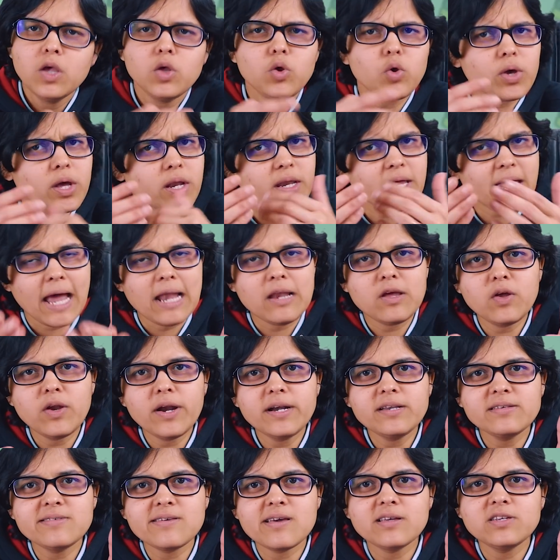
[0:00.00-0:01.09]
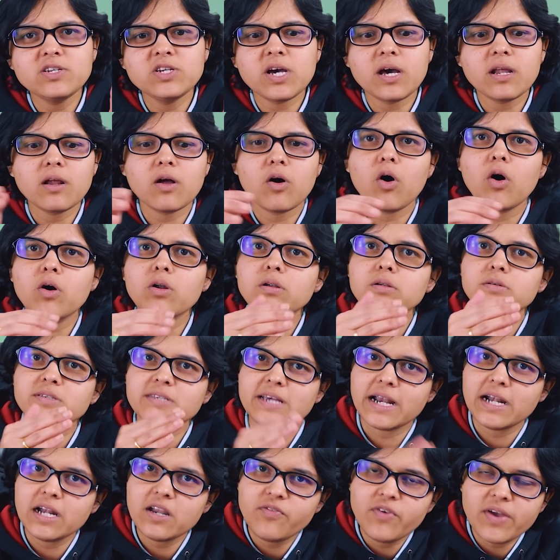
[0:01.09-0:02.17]
You can calculate CAGR on
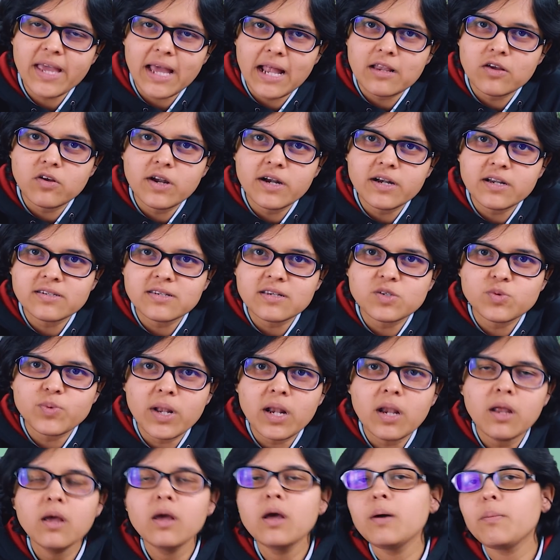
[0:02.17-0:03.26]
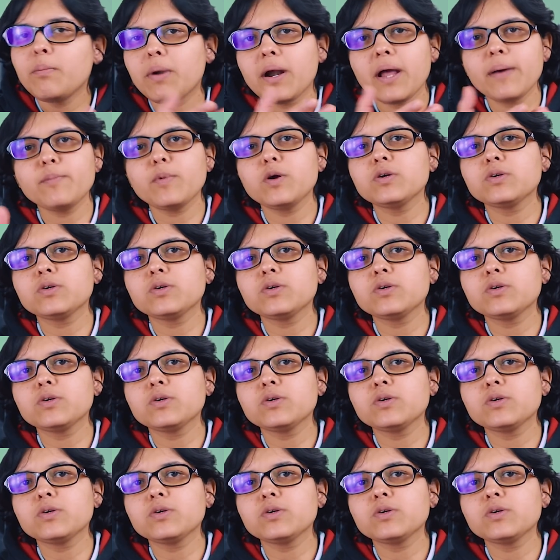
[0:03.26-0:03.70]
scientific calculators as well, but